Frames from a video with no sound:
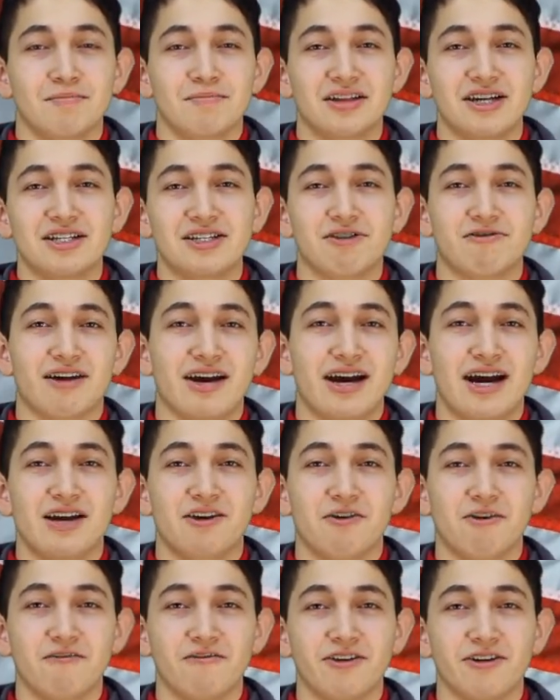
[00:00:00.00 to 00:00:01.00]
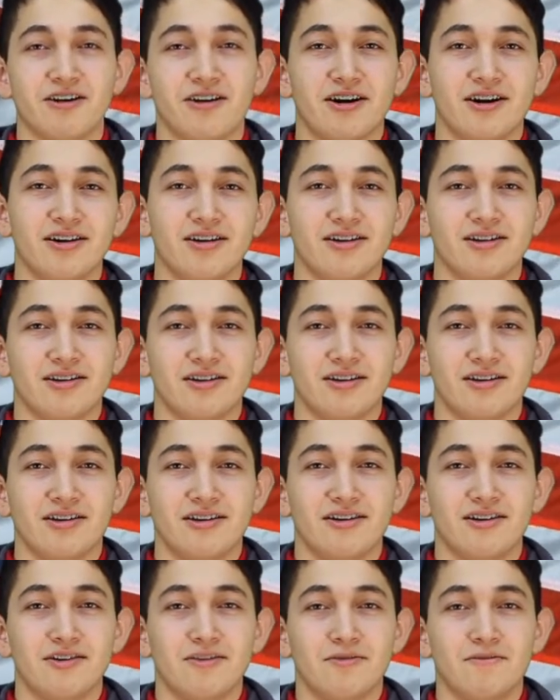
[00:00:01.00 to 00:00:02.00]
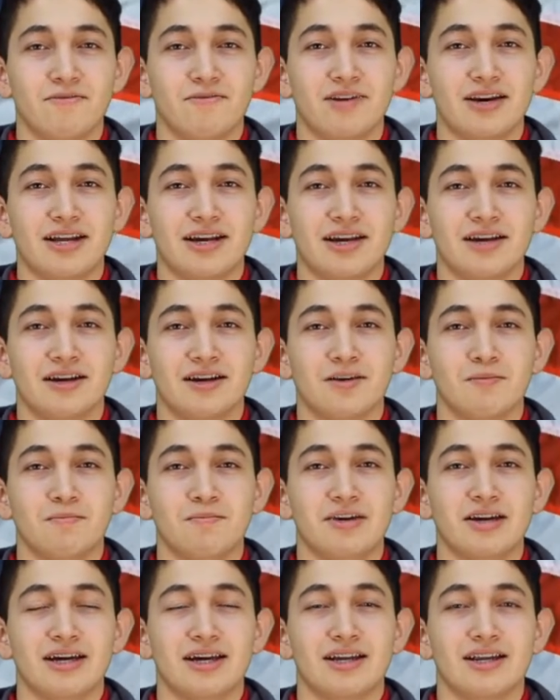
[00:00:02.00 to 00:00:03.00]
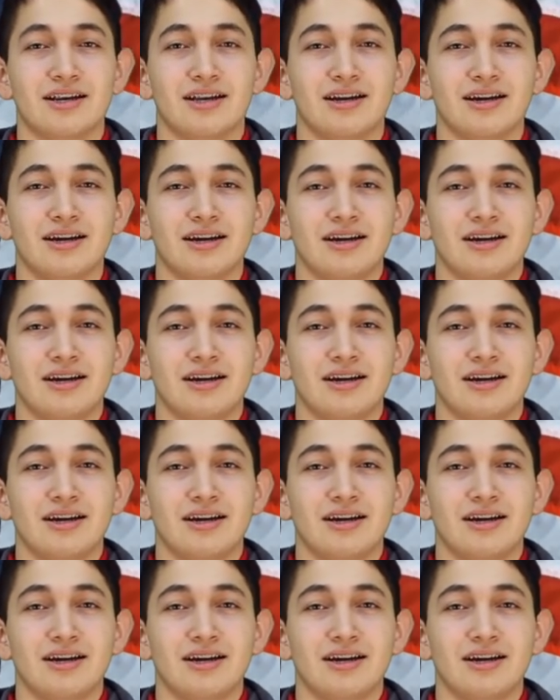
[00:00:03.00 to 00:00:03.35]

Place your right hand over your heart. Ready, begin.